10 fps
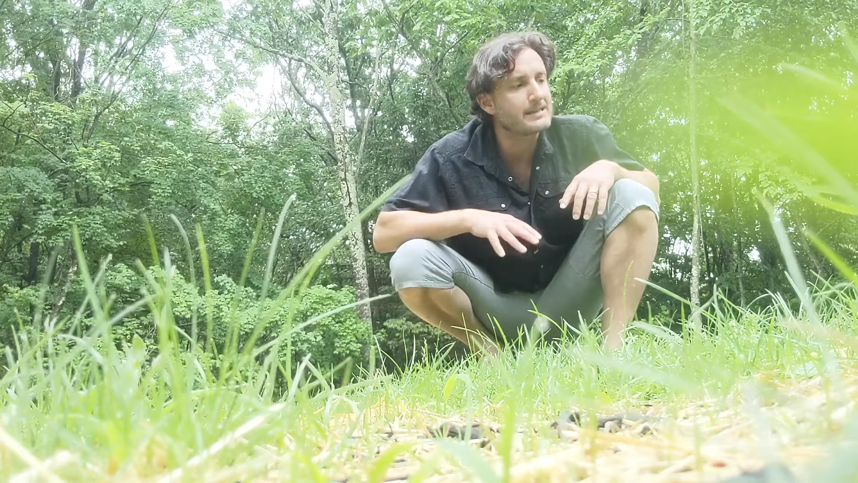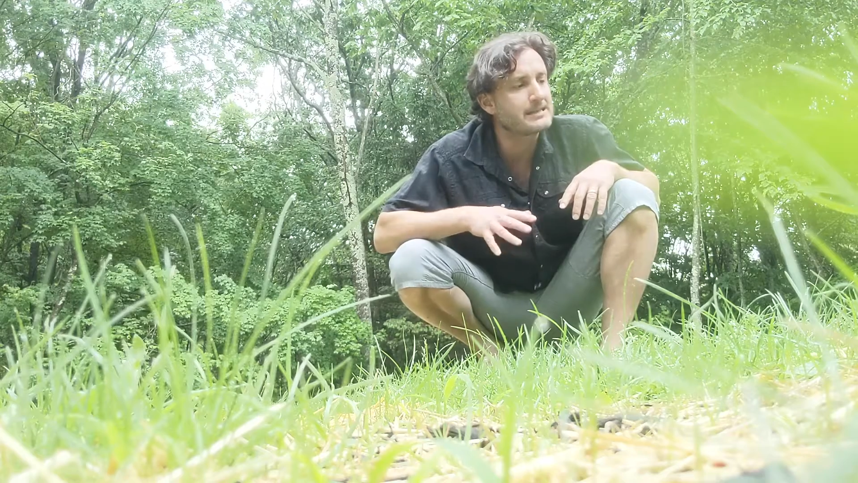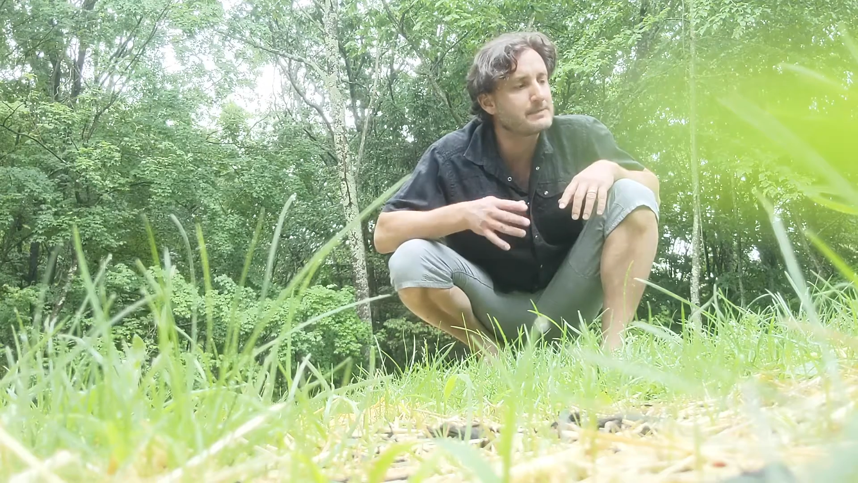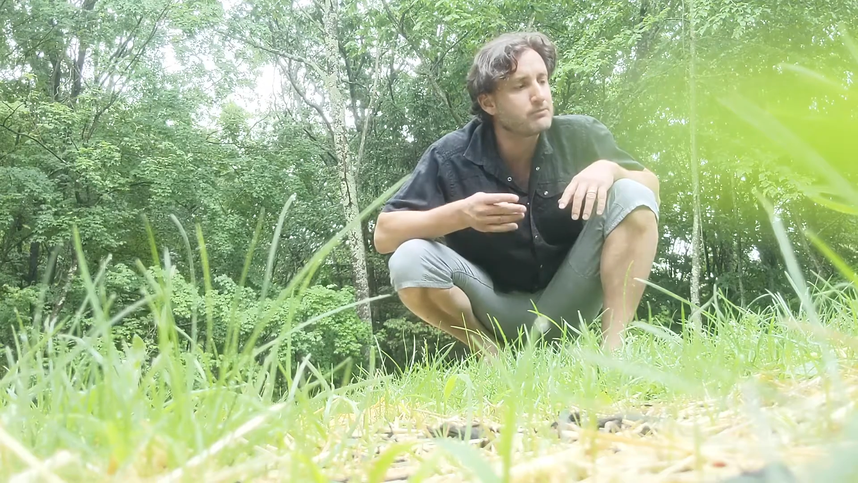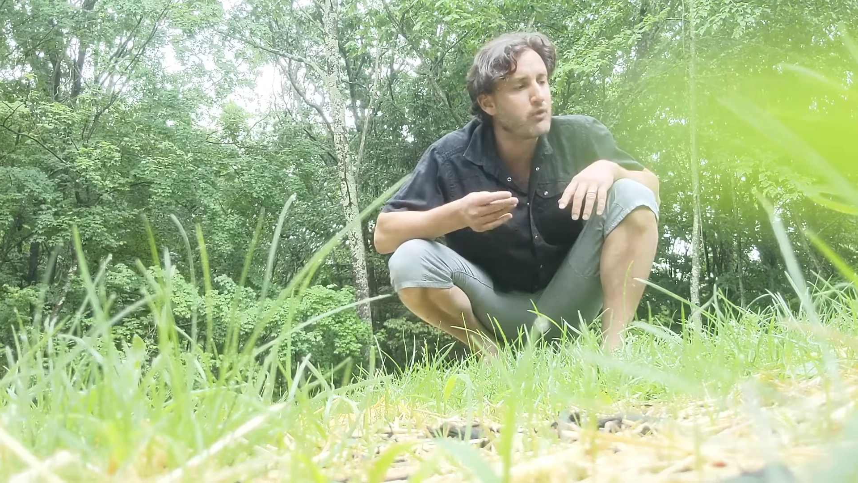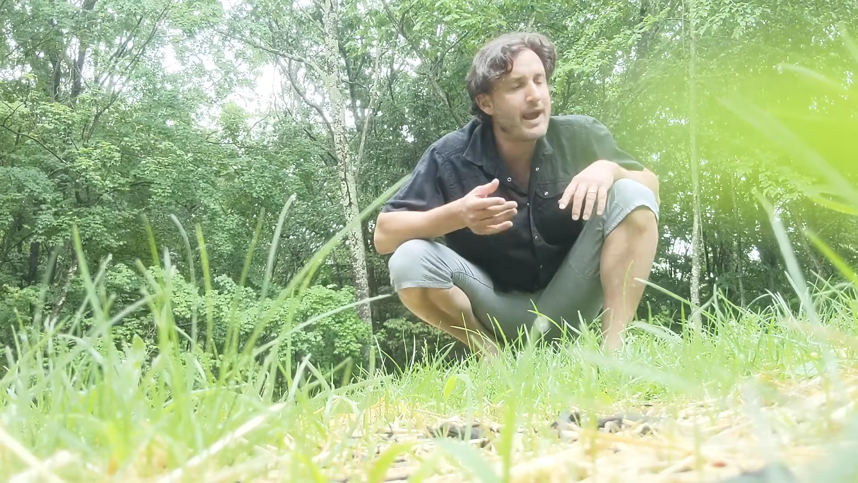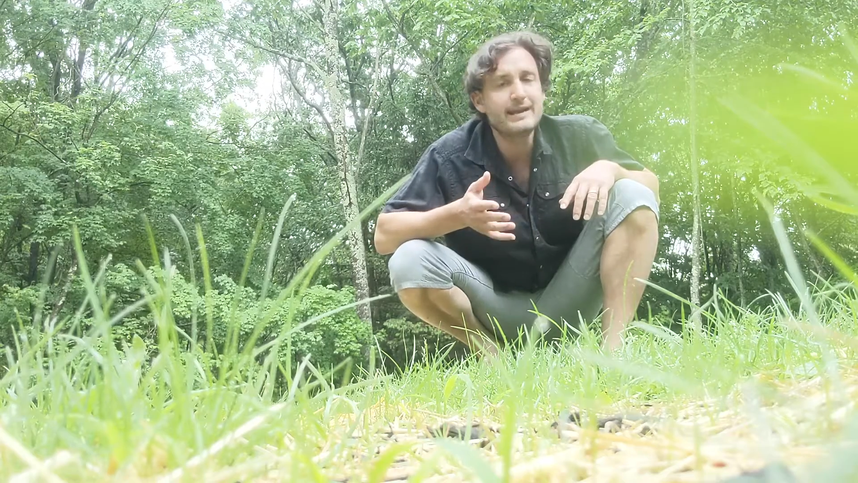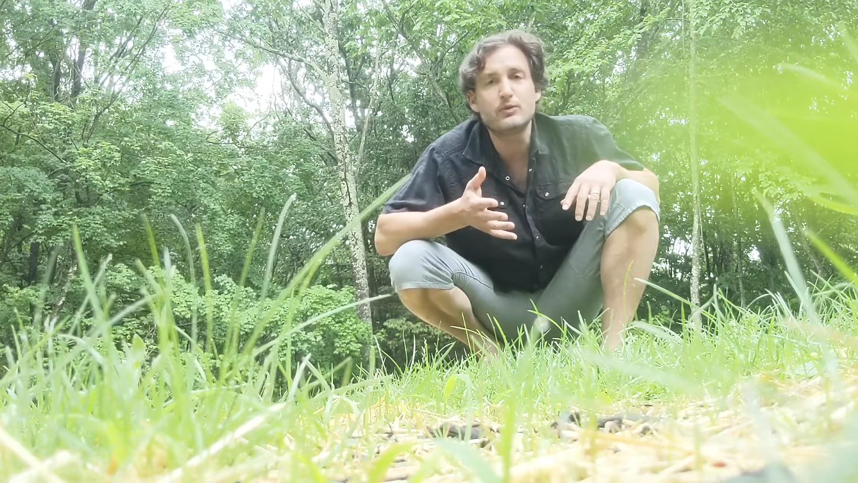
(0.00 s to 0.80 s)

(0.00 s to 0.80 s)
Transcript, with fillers: sprayed